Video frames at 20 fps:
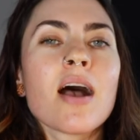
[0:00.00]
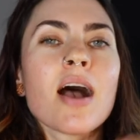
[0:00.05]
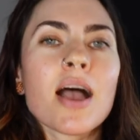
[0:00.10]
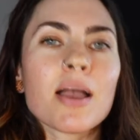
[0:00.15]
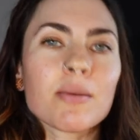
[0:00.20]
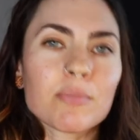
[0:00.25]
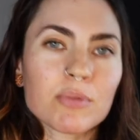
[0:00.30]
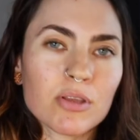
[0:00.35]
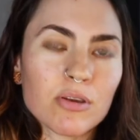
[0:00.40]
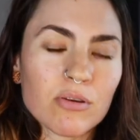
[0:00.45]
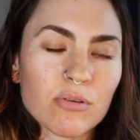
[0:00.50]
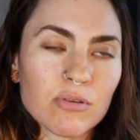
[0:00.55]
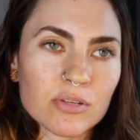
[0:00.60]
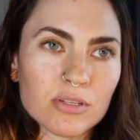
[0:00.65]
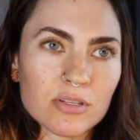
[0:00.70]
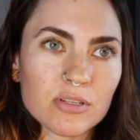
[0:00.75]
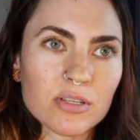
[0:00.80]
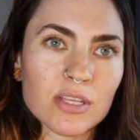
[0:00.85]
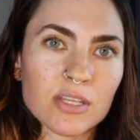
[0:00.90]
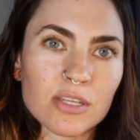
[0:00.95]
I'm going to go
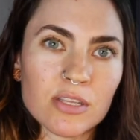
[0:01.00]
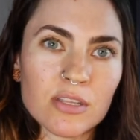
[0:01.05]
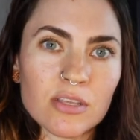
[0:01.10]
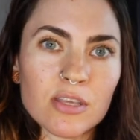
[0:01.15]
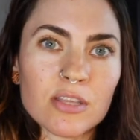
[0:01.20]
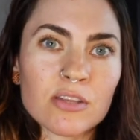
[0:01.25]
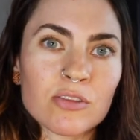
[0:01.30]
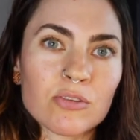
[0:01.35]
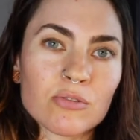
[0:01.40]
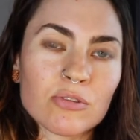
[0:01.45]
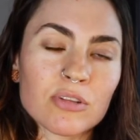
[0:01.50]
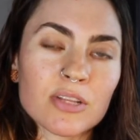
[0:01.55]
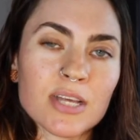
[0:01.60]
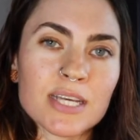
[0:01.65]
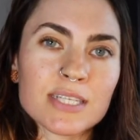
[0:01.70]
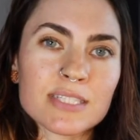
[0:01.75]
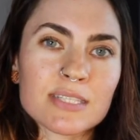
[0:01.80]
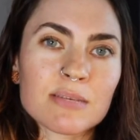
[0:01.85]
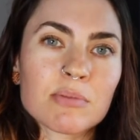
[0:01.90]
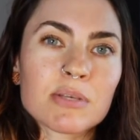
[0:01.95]
and
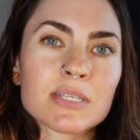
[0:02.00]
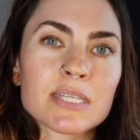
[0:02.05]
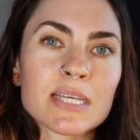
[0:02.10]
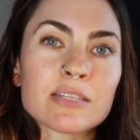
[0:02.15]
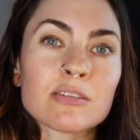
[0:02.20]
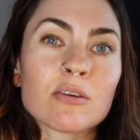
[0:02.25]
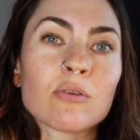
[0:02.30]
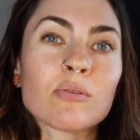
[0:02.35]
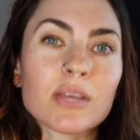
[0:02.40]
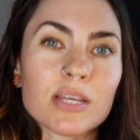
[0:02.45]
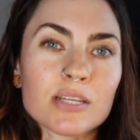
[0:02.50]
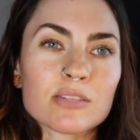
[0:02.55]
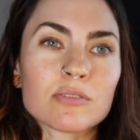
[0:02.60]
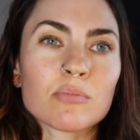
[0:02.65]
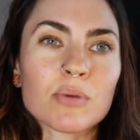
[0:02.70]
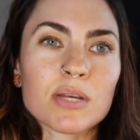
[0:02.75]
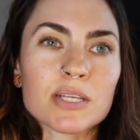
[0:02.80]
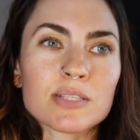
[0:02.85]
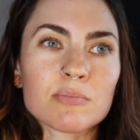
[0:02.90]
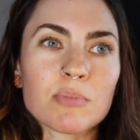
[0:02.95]
utilize it because I don't like to
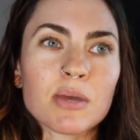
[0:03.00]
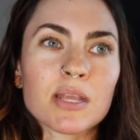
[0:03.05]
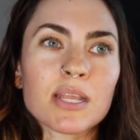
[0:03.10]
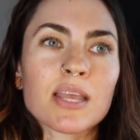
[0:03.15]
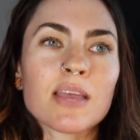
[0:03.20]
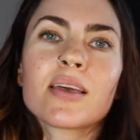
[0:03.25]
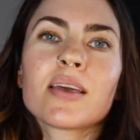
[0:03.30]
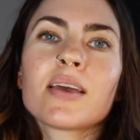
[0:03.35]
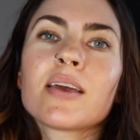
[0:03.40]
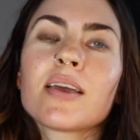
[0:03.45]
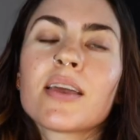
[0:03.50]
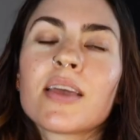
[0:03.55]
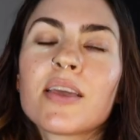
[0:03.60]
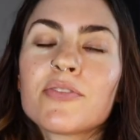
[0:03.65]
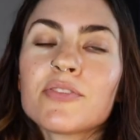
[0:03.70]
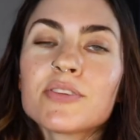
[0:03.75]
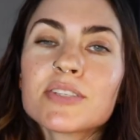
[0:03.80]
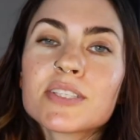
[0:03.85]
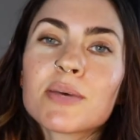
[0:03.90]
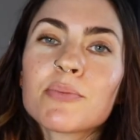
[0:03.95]
waste money. If
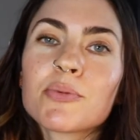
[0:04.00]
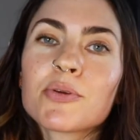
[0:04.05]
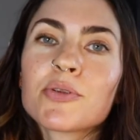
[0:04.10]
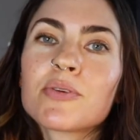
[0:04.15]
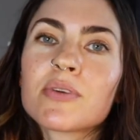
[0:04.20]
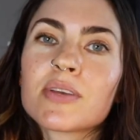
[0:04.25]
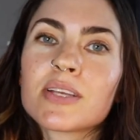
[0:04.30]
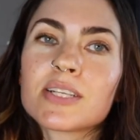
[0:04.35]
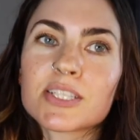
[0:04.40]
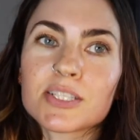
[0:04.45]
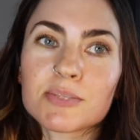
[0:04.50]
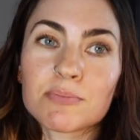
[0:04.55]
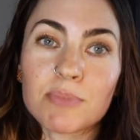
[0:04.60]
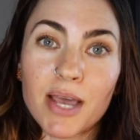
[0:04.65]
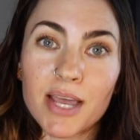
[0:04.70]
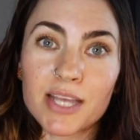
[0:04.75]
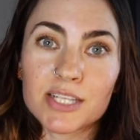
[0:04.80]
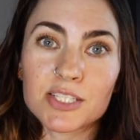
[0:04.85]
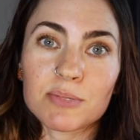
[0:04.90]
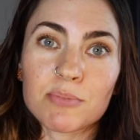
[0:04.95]
you're someone who can just
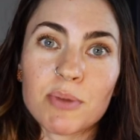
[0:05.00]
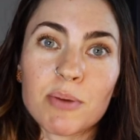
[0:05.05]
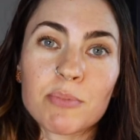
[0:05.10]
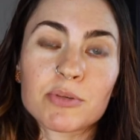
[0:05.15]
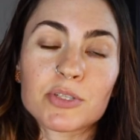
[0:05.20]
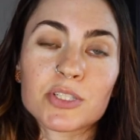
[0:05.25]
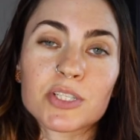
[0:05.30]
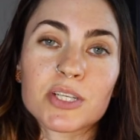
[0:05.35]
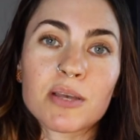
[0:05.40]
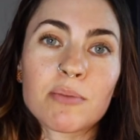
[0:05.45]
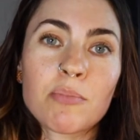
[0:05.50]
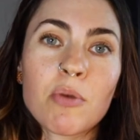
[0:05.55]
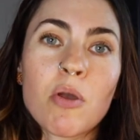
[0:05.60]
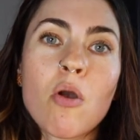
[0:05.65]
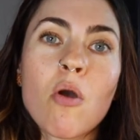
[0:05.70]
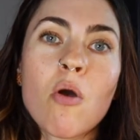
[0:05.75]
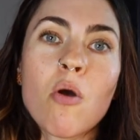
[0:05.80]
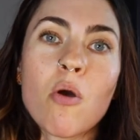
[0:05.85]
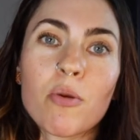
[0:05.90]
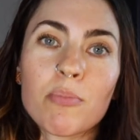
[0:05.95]
buy a gym membership
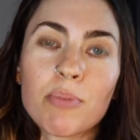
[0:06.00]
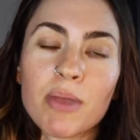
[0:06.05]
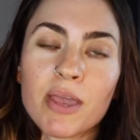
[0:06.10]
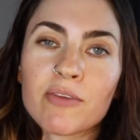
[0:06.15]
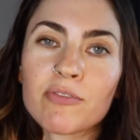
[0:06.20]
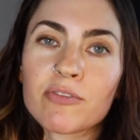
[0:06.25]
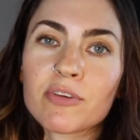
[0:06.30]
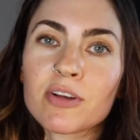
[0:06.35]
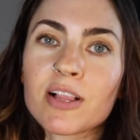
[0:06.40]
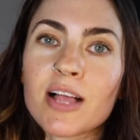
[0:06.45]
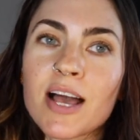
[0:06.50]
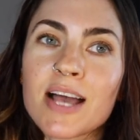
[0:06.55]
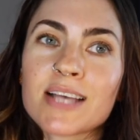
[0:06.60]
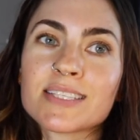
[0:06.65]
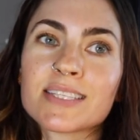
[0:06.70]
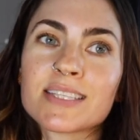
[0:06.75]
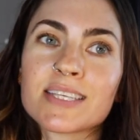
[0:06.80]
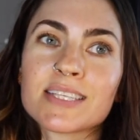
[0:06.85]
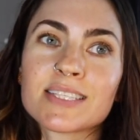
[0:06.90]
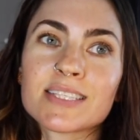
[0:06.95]
or pay for a class
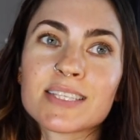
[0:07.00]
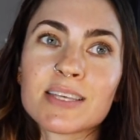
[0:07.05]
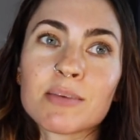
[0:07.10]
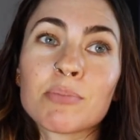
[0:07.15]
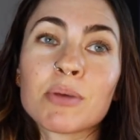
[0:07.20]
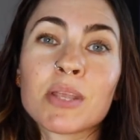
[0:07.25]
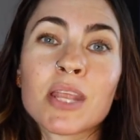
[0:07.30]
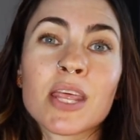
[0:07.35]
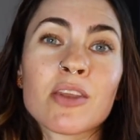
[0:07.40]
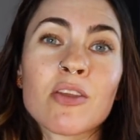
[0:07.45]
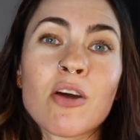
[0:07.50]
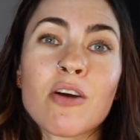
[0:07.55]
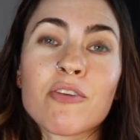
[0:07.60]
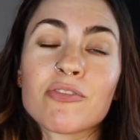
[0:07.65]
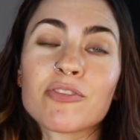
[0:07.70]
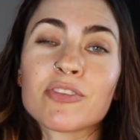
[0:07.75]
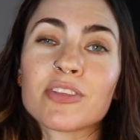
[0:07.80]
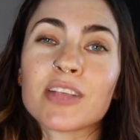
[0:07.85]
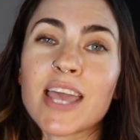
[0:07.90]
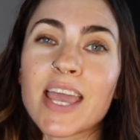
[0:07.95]
and then skip it and not
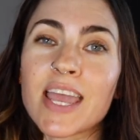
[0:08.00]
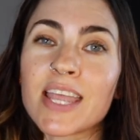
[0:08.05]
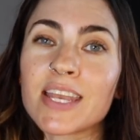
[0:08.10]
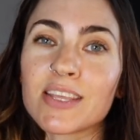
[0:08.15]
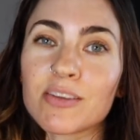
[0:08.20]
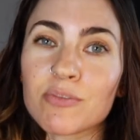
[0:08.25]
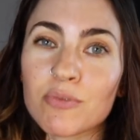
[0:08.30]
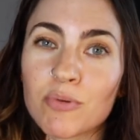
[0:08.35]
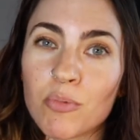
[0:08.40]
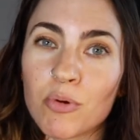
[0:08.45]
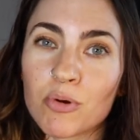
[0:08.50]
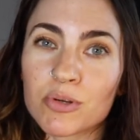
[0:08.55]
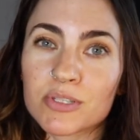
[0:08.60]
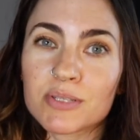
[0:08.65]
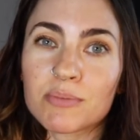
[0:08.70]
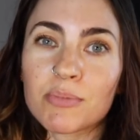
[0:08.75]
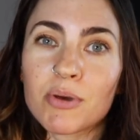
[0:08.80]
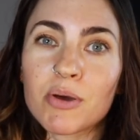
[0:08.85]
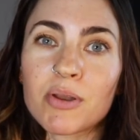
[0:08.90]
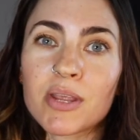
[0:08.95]
feel any remorse
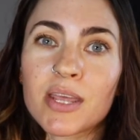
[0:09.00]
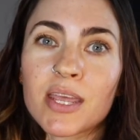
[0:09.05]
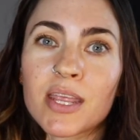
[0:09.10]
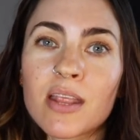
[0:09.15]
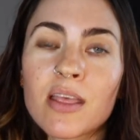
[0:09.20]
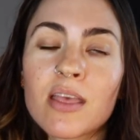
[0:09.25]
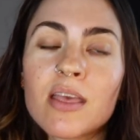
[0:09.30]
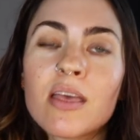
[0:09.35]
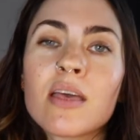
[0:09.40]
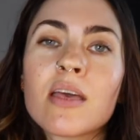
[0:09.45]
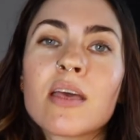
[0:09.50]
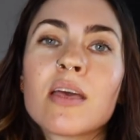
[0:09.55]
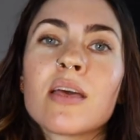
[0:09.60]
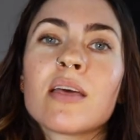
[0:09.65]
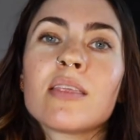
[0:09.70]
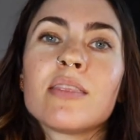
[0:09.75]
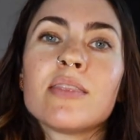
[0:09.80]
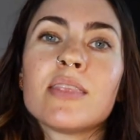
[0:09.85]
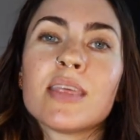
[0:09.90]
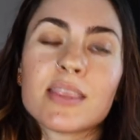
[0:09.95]
about it,
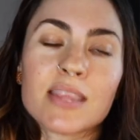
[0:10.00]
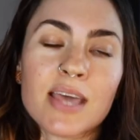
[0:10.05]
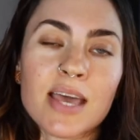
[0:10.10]
then